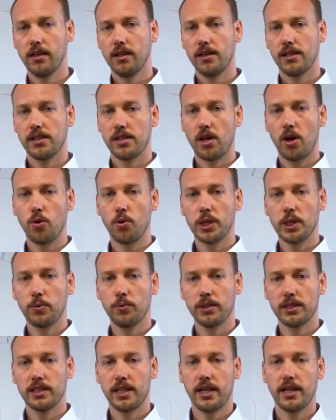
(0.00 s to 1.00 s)
So it
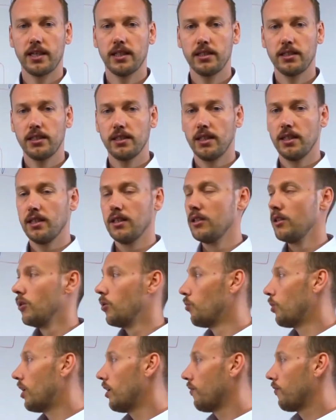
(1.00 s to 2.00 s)
will tell,
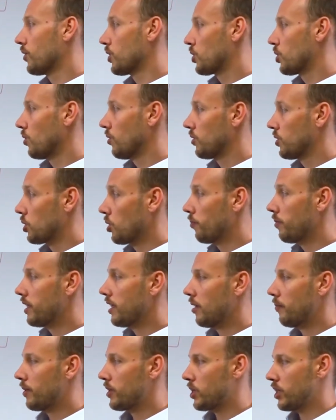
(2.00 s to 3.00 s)
well, for so many
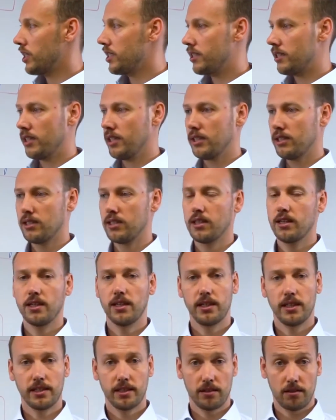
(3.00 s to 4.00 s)
images it
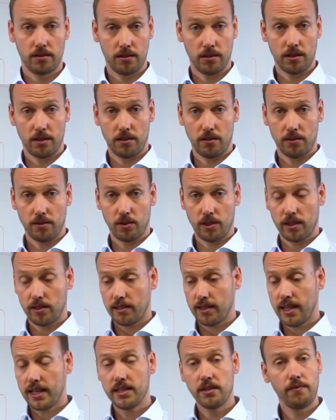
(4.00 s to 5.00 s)

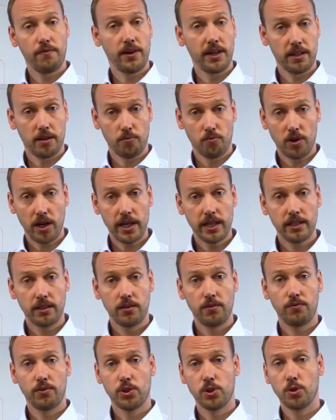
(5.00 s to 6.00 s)
classified them right,
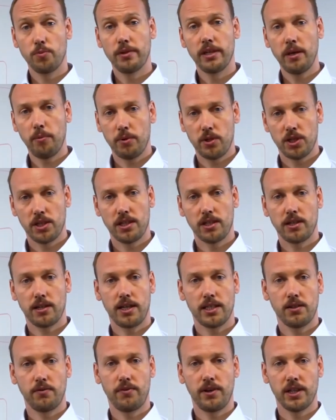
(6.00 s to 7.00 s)
for so many images it
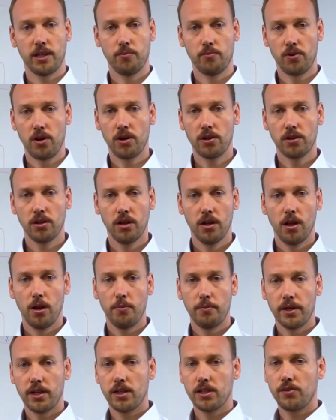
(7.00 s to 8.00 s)
classified them wrong,
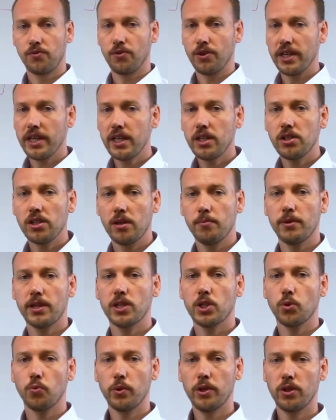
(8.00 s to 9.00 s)
because for each
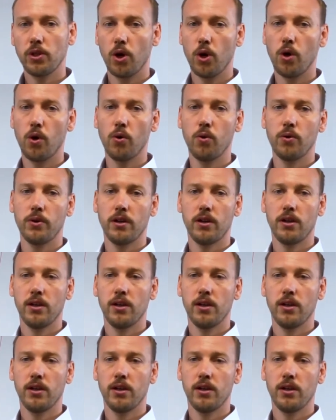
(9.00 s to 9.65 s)
image we know,